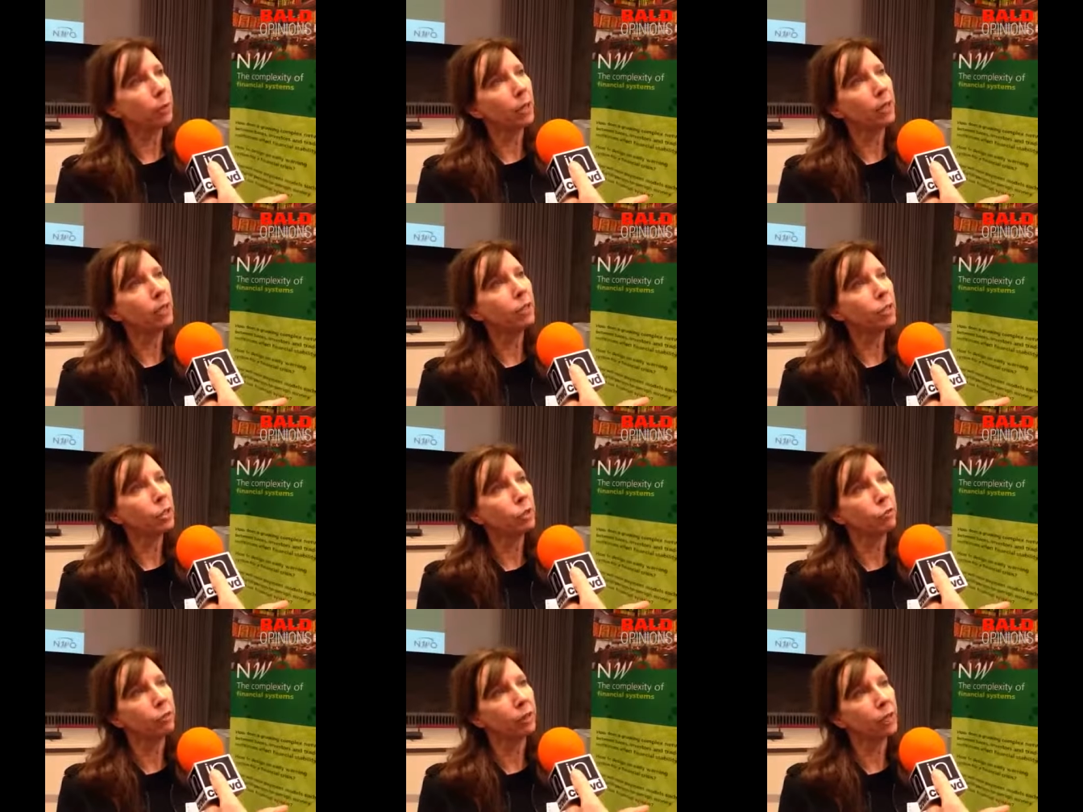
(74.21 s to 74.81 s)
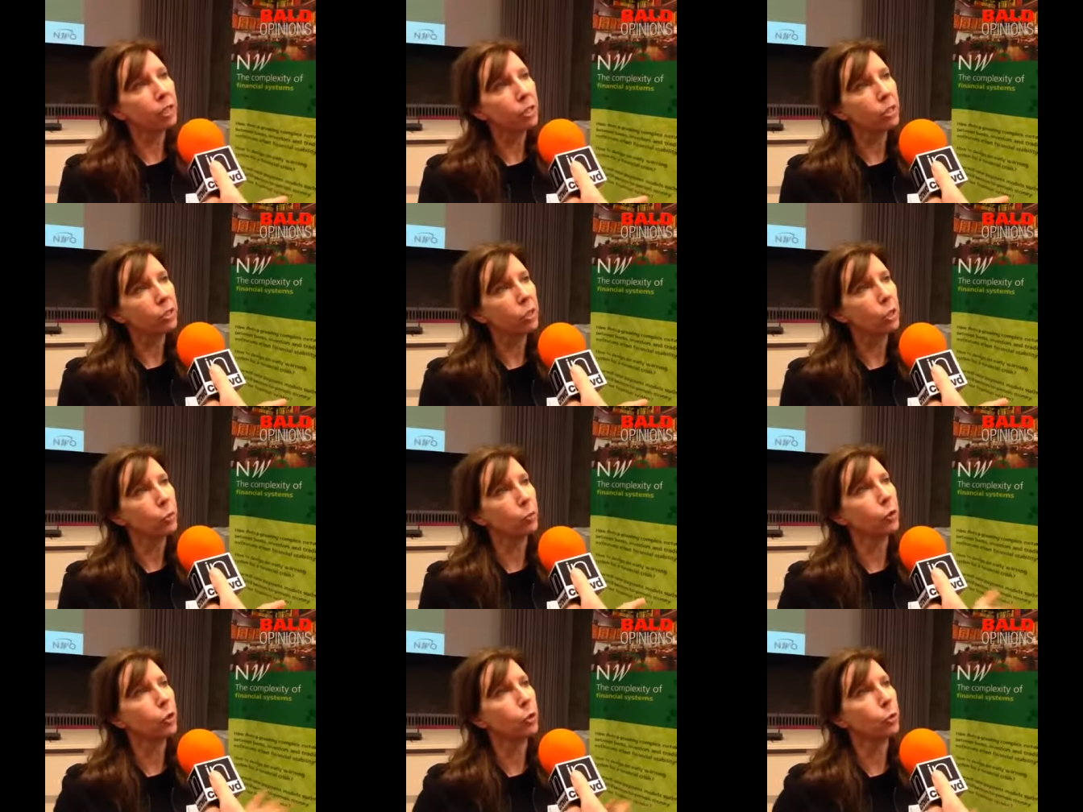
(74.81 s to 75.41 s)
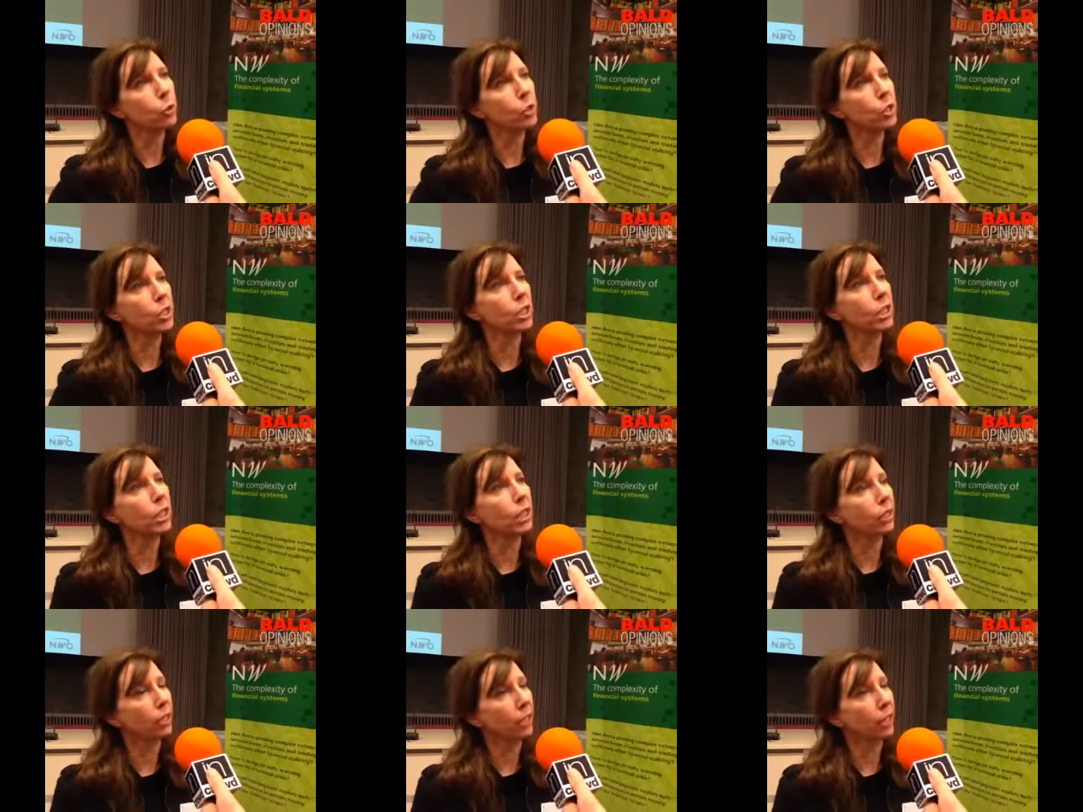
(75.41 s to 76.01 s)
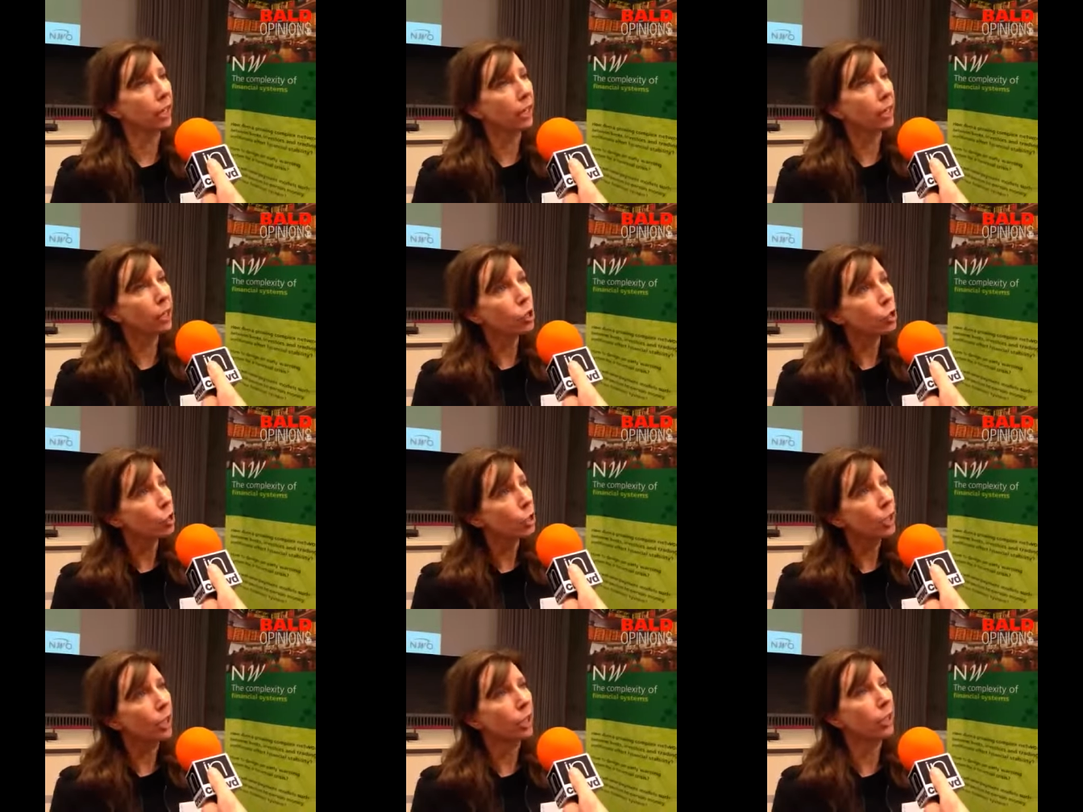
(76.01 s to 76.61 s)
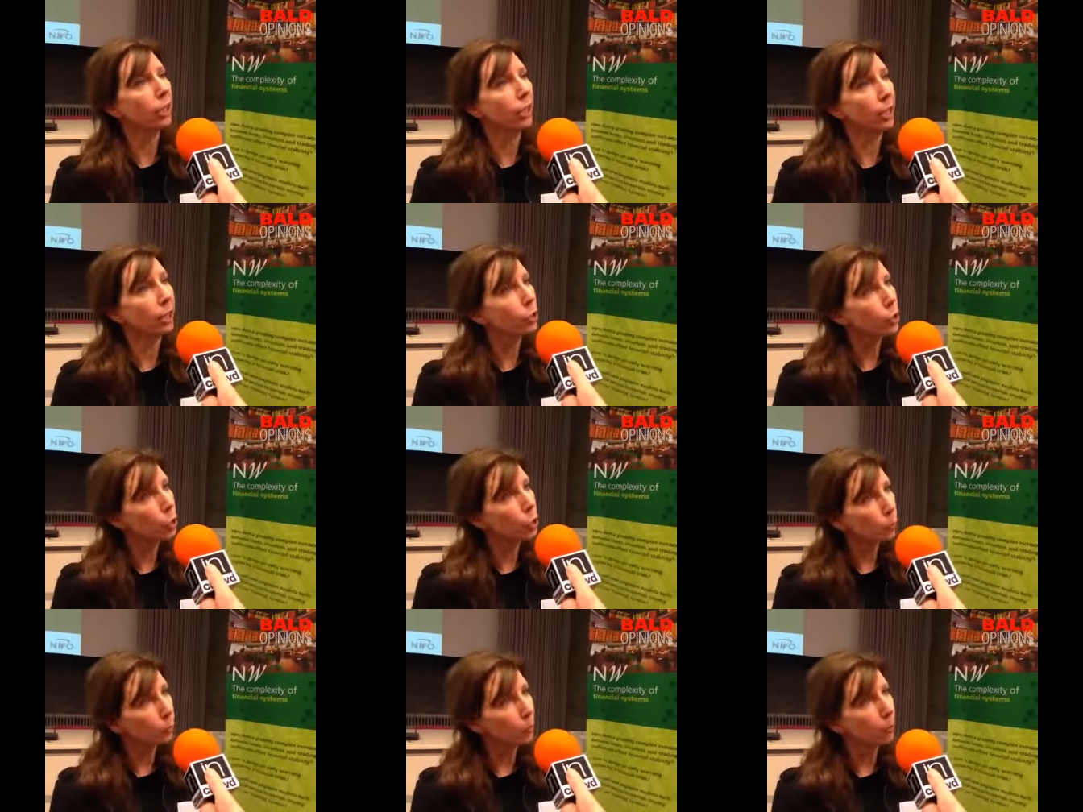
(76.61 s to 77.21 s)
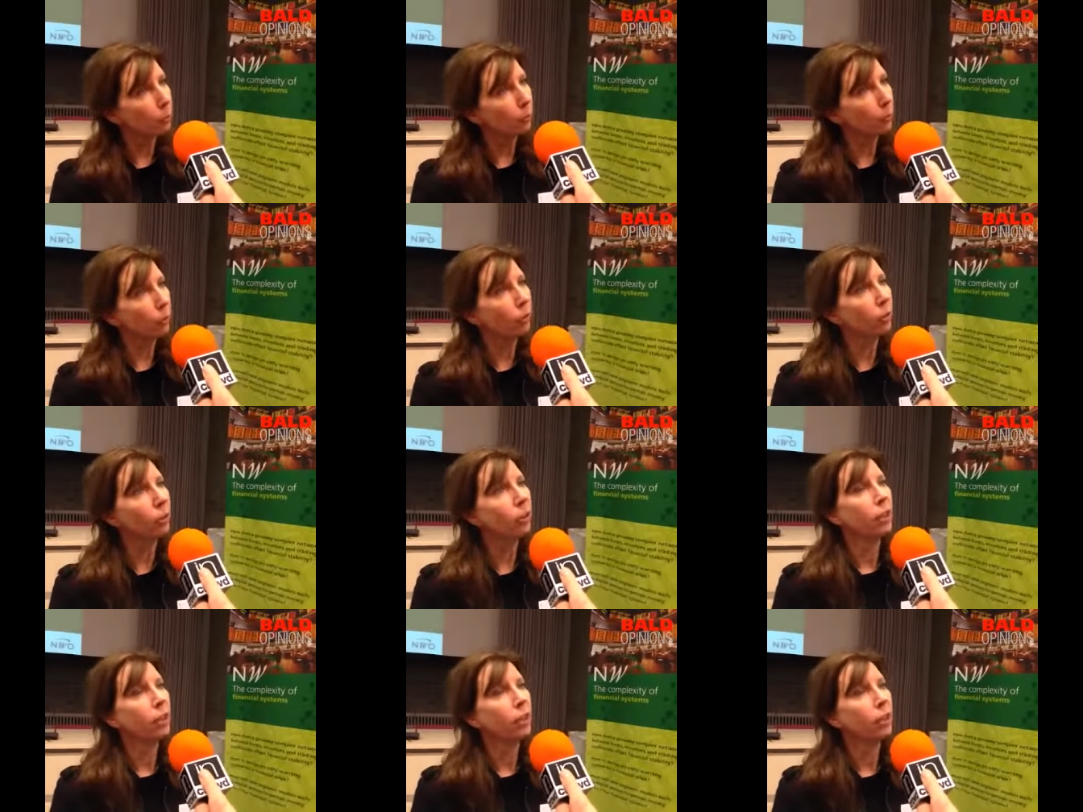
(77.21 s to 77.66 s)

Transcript: And this is, for instance, what you see in aging and aged people.